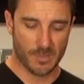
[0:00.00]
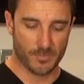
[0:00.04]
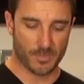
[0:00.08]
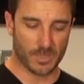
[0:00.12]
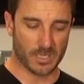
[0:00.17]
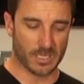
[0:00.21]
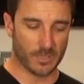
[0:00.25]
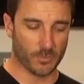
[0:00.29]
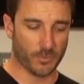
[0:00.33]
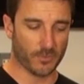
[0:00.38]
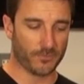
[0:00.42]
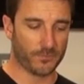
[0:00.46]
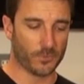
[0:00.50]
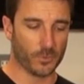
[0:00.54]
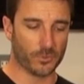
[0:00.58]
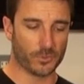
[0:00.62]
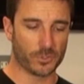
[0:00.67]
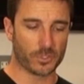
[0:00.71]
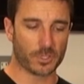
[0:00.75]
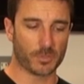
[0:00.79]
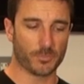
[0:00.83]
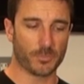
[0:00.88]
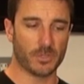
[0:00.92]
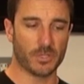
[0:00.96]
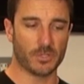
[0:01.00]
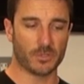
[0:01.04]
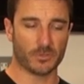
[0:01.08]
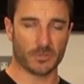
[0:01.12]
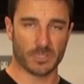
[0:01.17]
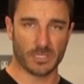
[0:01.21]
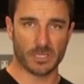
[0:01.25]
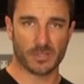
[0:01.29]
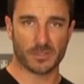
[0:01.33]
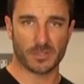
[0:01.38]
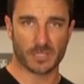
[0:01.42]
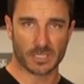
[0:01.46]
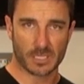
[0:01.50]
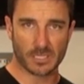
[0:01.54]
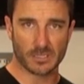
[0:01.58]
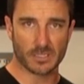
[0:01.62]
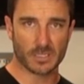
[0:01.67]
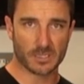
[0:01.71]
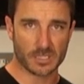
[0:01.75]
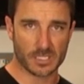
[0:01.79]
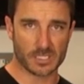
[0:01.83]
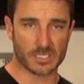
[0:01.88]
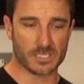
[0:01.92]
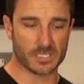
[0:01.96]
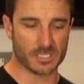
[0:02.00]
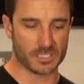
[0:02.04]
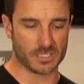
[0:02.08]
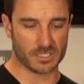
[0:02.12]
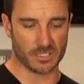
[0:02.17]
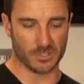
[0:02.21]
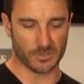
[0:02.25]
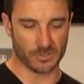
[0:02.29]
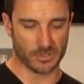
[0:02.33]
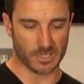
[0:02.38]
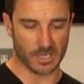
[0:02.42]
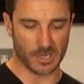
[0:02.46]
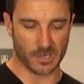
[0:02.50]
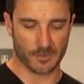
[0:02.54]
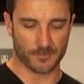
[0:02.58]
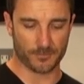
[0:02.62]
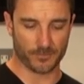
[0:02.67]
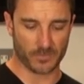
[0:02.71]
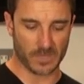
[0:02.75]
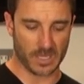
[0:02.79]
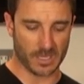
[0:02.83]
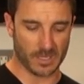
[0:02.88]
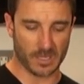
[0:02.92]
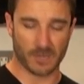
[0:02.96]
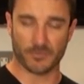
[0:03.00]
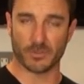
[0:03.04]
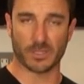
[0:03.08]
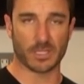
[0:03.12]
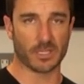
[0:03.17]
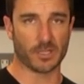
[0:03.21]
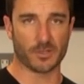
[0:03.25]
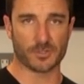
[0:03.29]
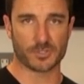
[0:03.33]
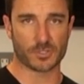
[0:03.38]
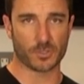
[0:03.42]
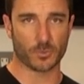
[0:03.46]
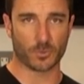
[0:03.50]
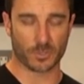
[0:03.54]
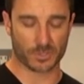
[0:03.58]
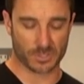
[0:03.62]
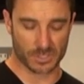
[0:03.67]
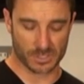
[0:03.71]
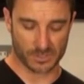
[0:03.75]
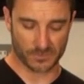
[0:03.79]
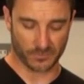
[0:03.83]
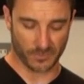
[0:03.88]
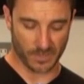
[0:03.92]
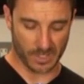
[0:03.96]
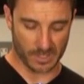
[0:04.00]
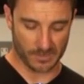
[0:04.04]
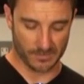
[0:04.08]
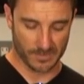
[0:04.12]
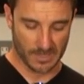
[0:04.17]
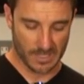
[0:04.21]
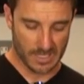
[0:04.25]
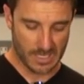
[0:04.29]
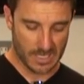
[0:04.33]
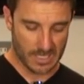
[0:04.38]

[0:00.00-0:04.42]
but it will fool the computer into thinking that this is still there and everything else will work just fine.